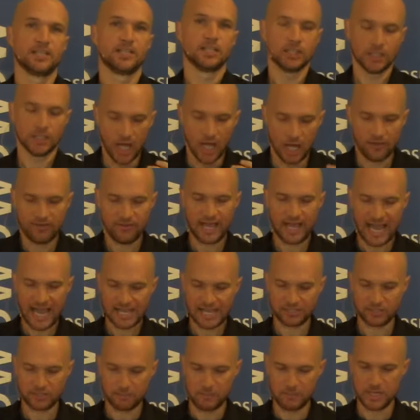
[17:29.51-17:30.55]
Love
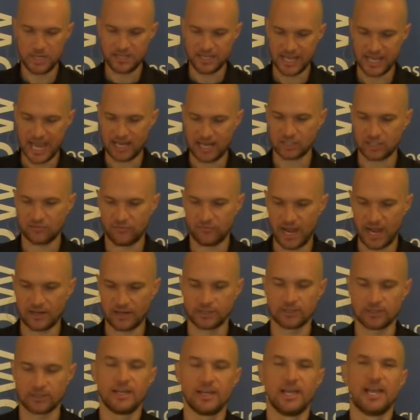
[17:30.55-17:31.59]
has to be the X
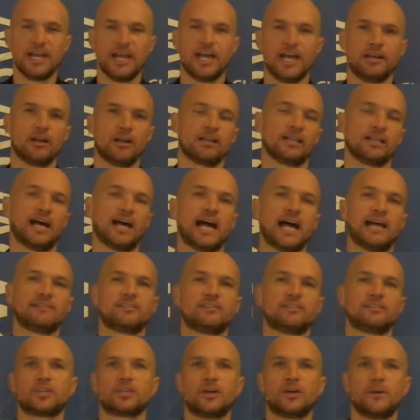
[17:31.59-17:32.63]
factor in our lives.
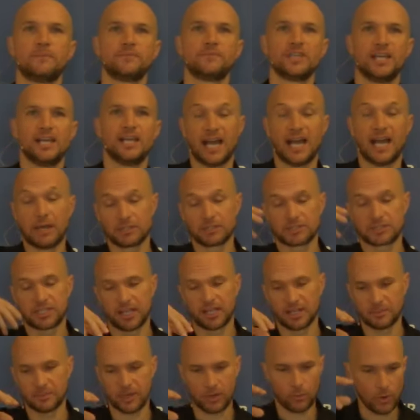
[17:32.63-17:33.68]
And so I was
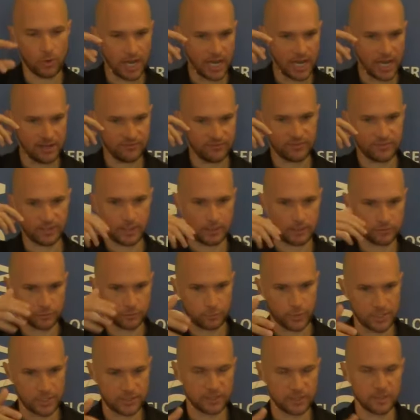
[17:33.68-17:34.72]
telling my wife that I was
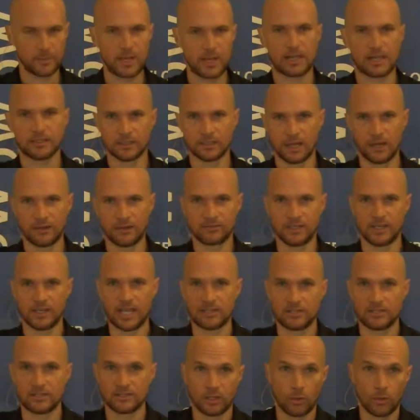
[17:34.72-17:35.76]
preaching about love
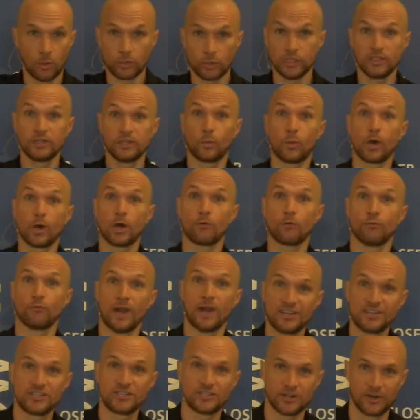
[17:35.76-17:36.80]
today. She said, "Oh, you need to wear a
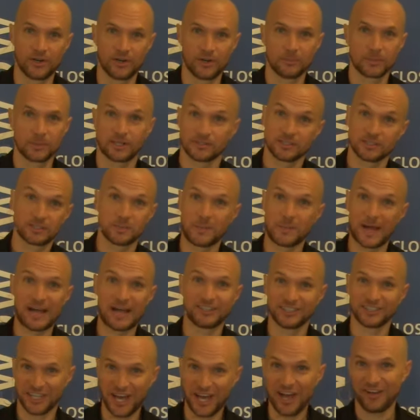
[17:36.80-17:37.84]
red shirt because it's
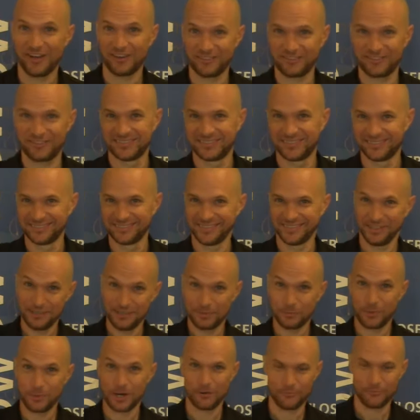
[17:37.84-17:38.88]
about love. You need to
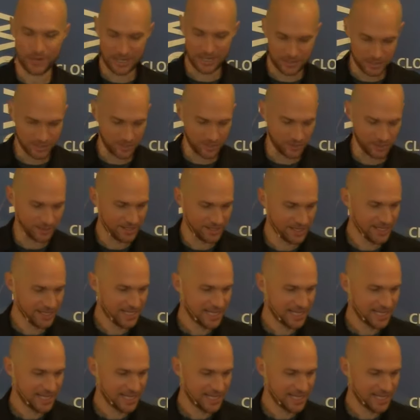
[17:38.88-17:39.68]
wear a red shirt."